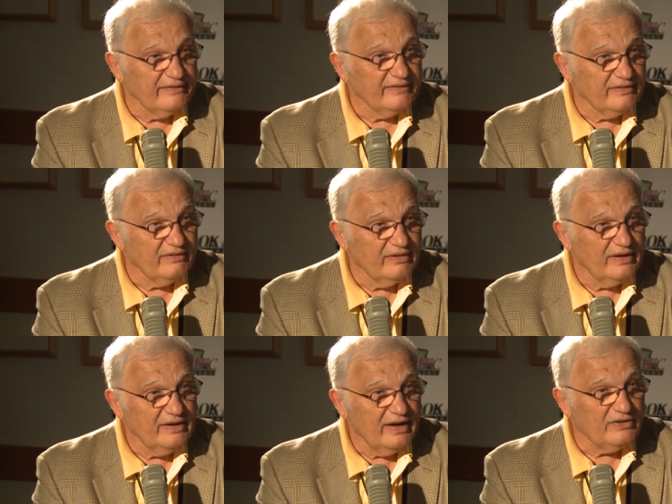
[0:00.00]
You know,
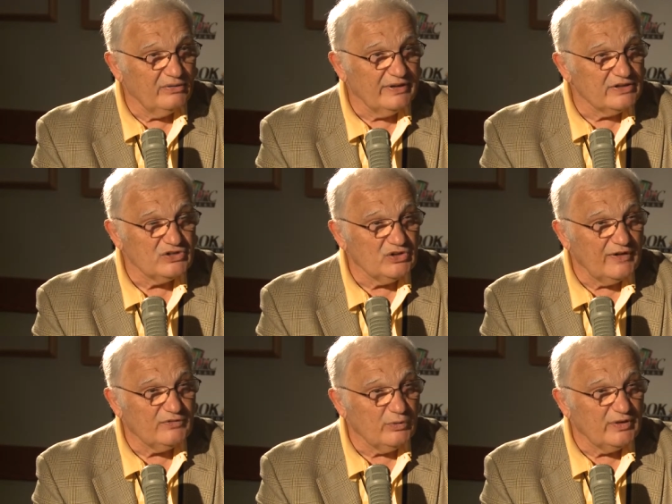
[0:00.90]
I don't need a
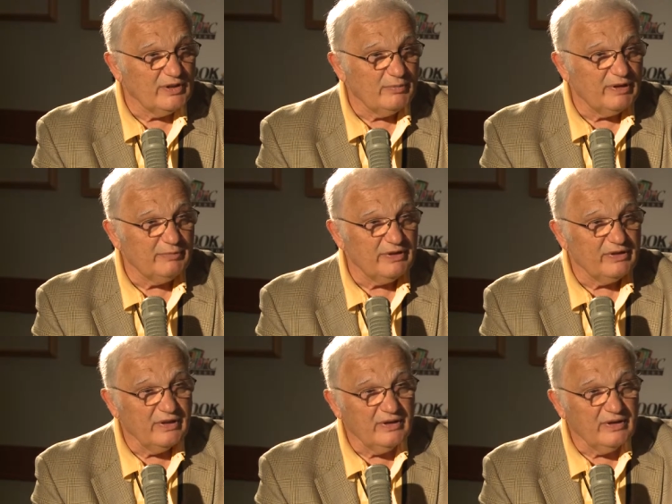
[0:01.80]
software that might be